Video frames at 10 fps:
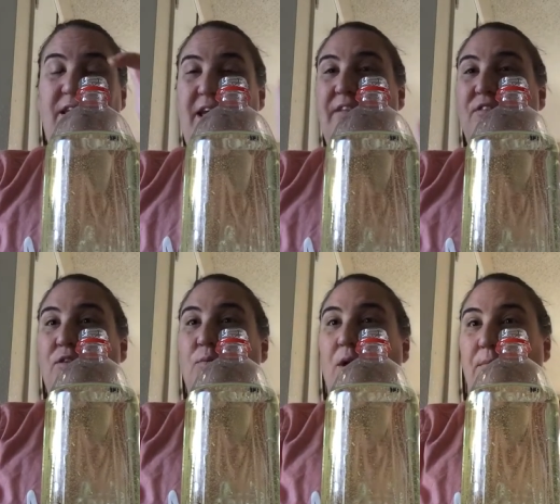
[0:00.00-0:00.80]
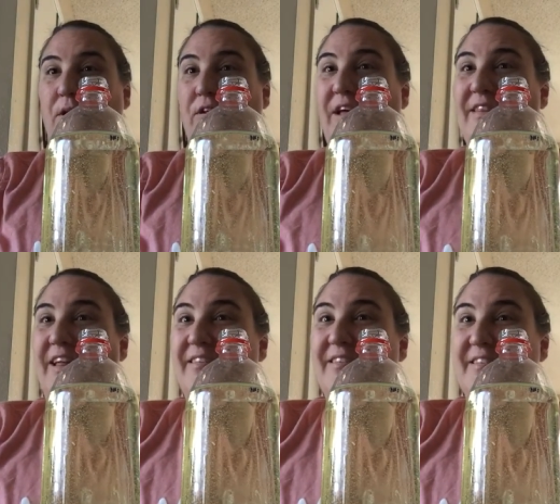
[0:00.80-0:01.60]
into the water bottle, and
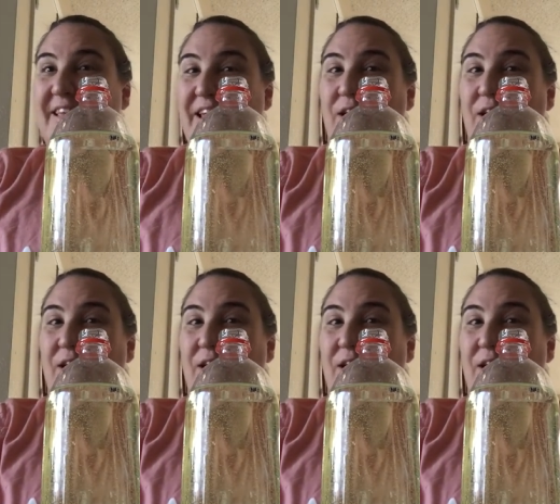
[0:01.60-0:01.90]
let's see